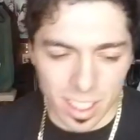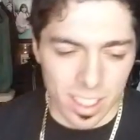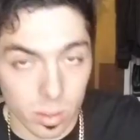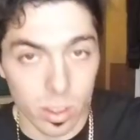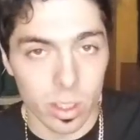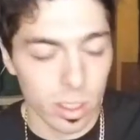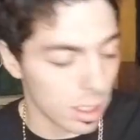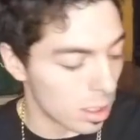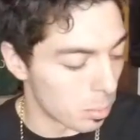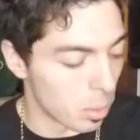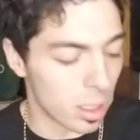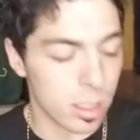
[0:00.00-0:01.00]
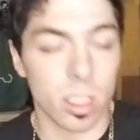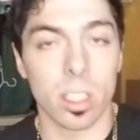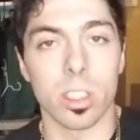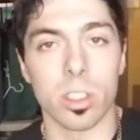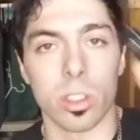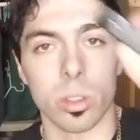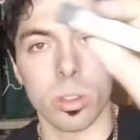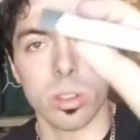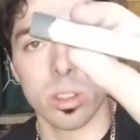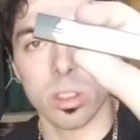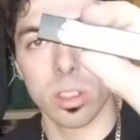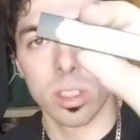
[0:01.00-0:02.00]
if you don't get the buzz on a Juul,
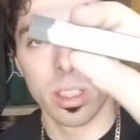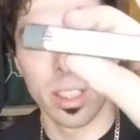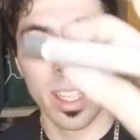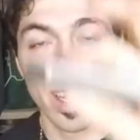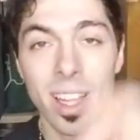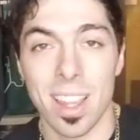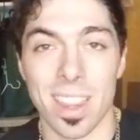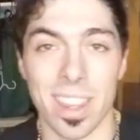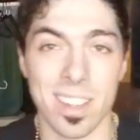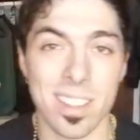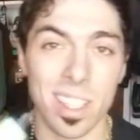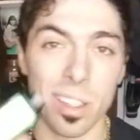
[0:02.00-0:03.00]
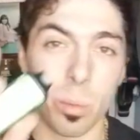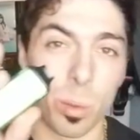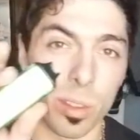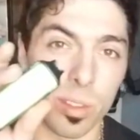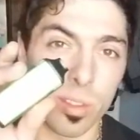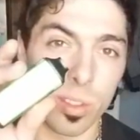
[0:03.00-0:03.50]
this thing will